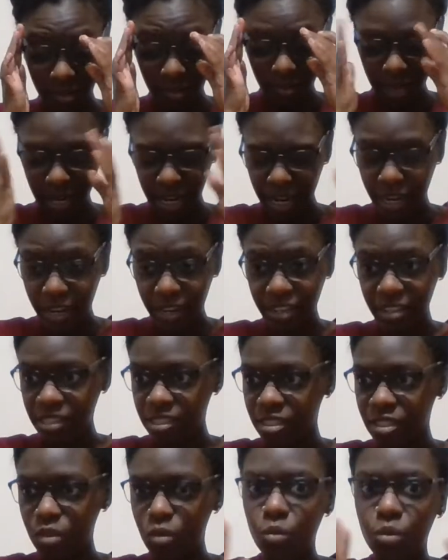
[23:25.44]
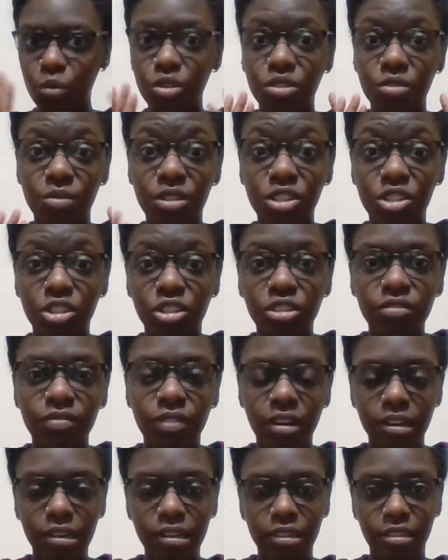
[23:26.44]
My eyes were doing just
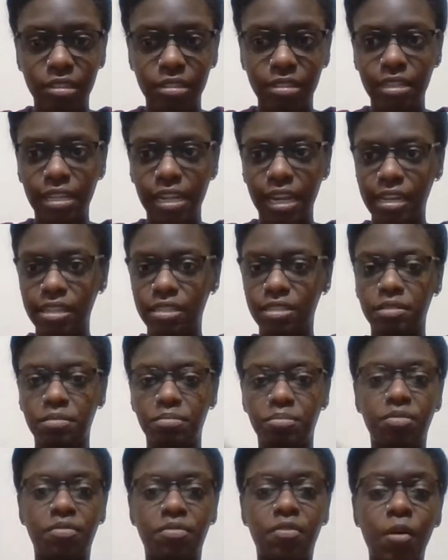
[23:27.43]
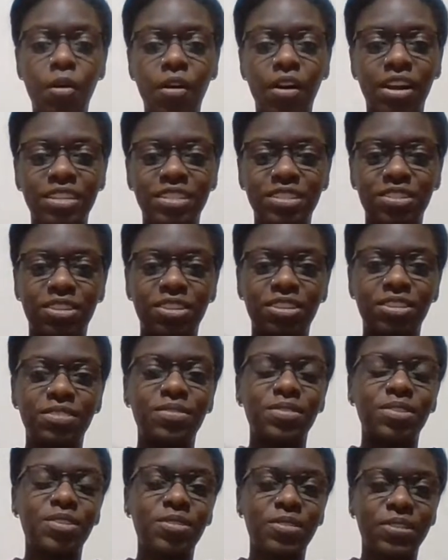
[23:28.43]
fine in these classes before I started
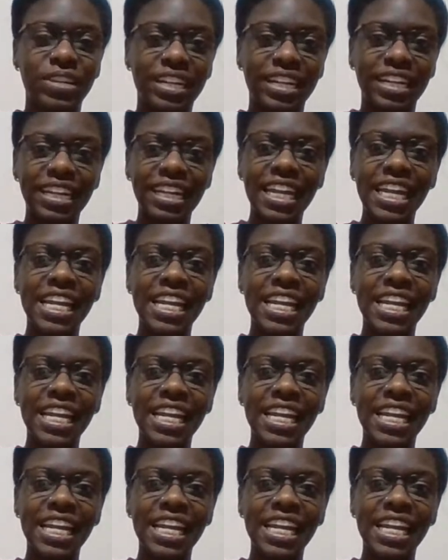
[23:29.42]
recording.